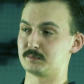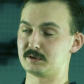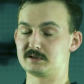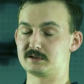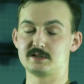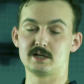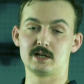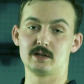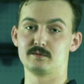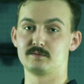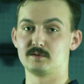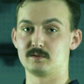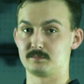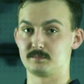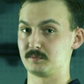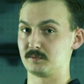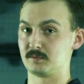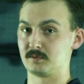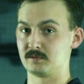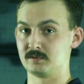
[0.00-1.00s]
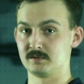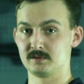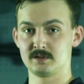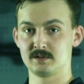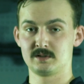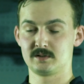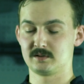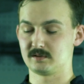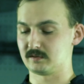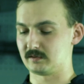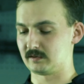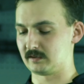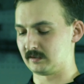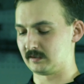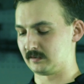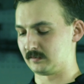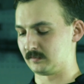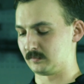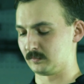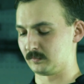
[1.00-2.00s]
big telephone pole
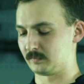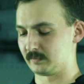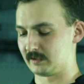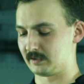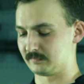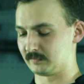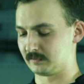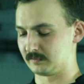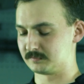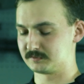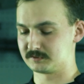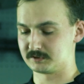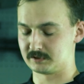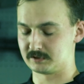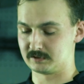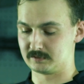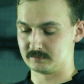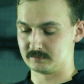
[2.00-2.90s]
or whatever. So